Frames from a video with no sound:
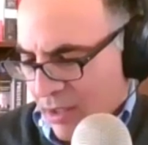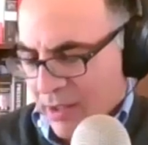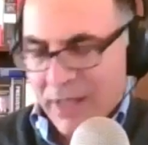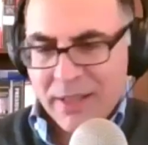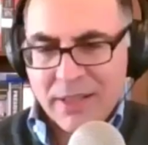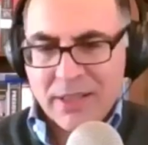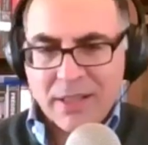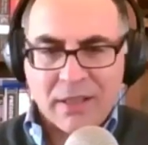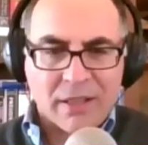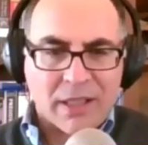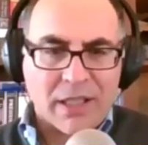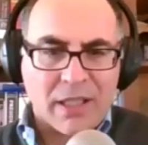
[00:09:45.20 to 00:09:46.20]
they're not
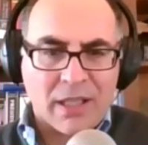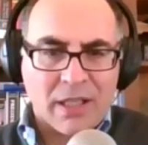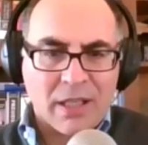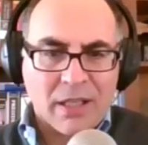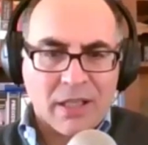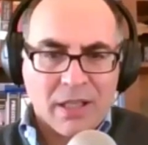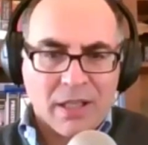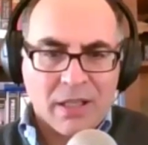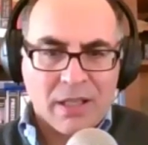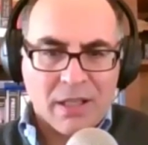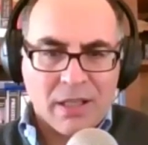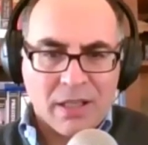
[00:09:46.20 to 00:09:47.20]
necessarily
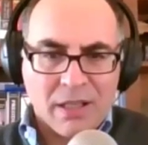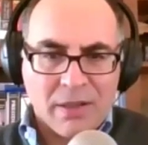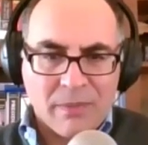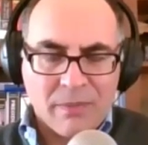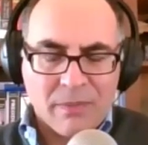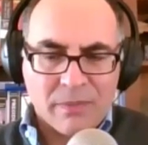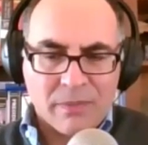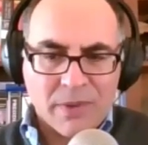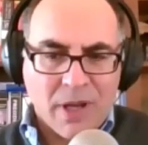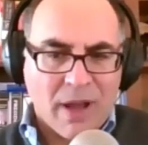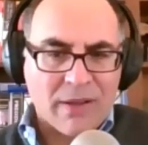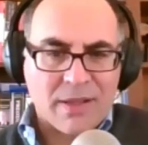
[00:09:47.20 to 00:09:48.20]
uh,
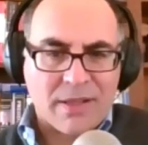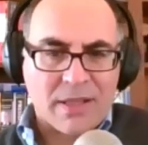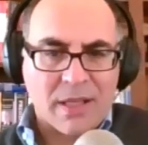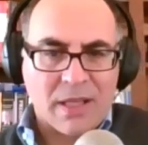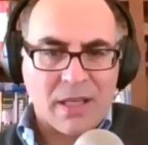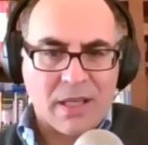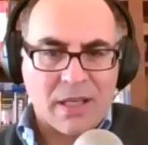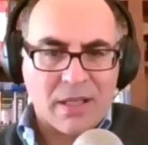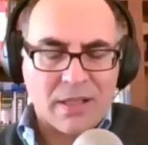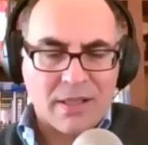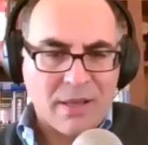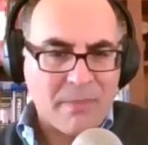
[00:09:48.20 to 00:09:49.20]
Nazi
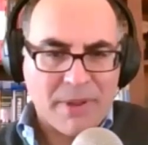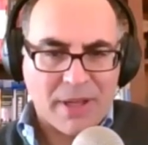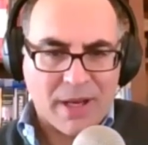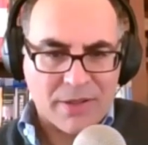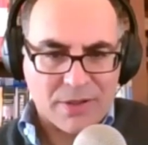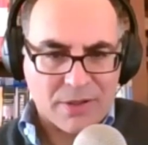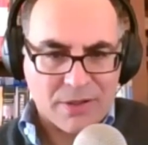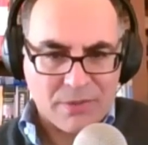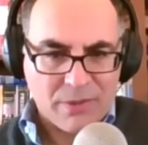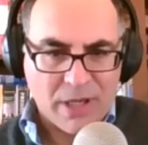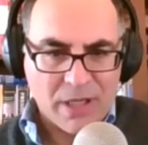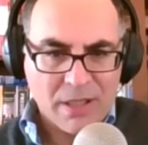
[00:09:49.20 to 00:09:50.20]
sympathizers,
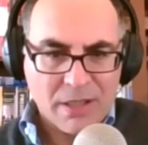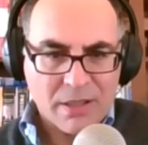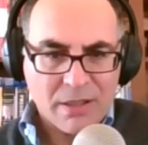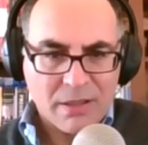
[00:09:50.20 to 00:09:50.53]
right?